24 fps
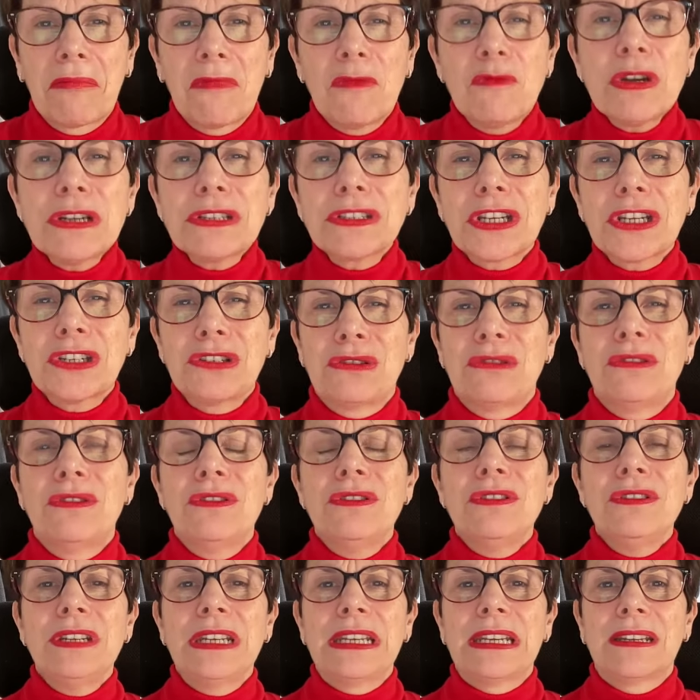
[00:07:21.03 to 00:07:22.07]
What are you
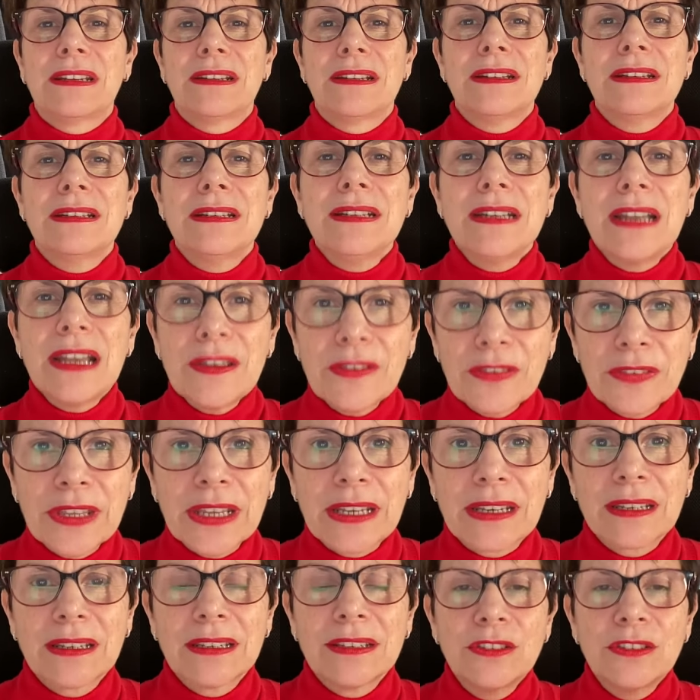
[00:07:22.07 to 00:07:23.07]
learning? Nothing.